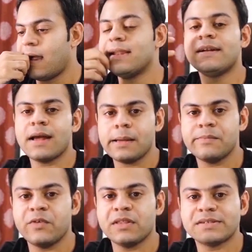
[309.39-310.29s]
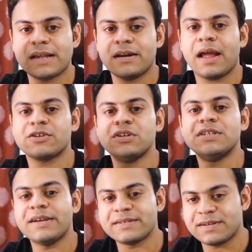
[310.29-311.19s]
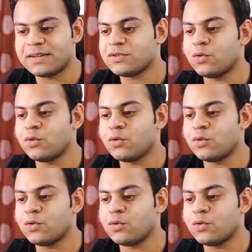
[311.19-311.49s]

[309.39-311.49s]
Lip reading: anytime when the seller actually changes it.